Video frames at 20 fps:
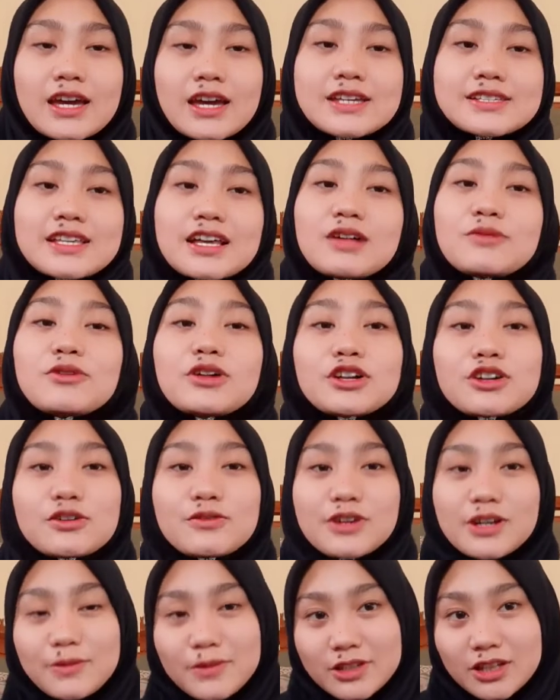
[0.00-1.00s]
Assalamualaikum
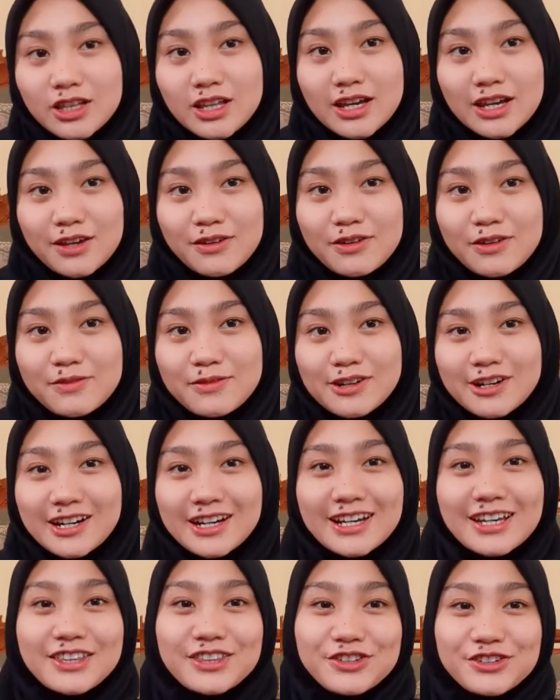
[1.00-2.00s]
warahmatullahi
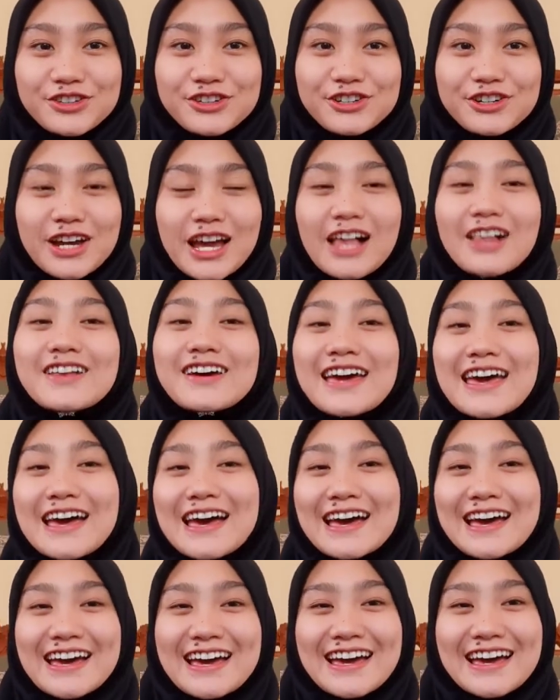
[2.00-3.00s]
wabarakatuh. Hello
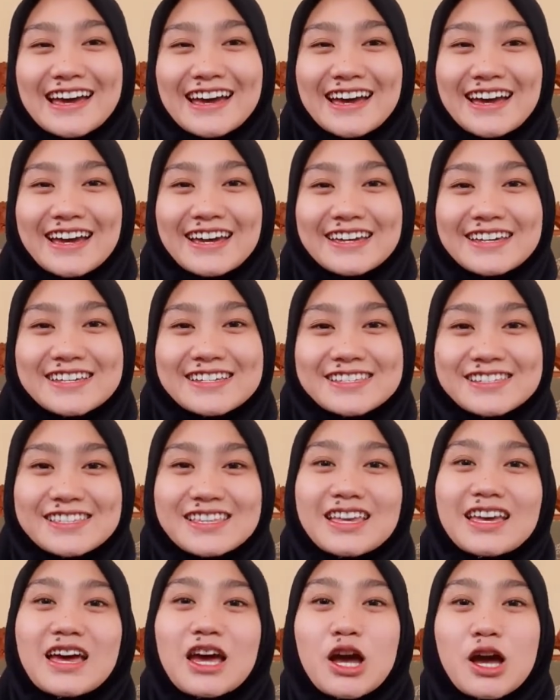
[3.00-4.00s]
guys,
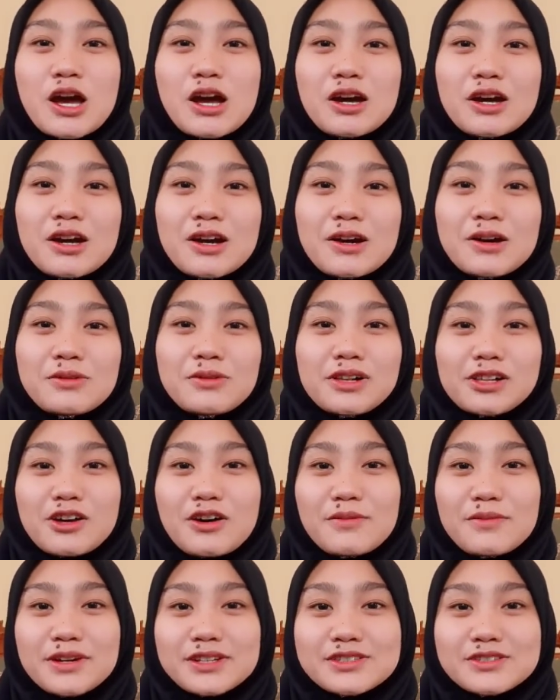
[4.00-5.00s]

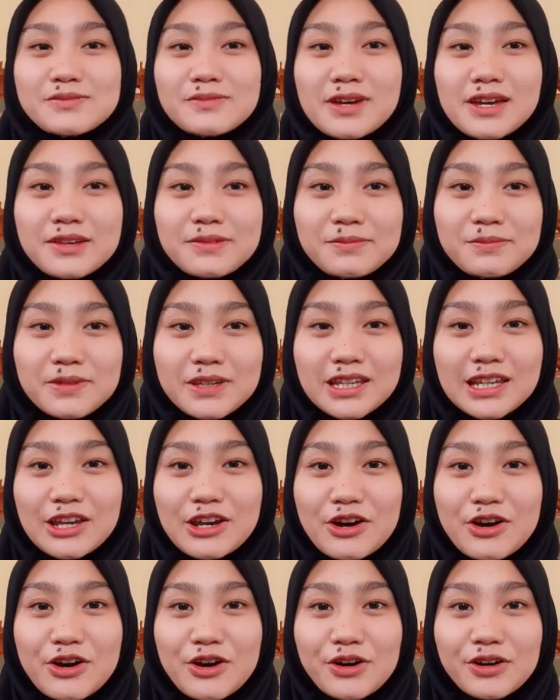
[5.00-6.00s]
welcome back to my
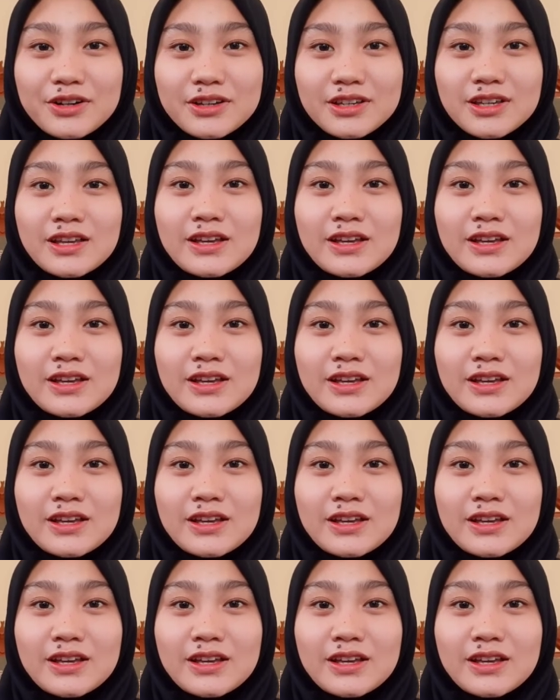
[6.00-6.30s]
video.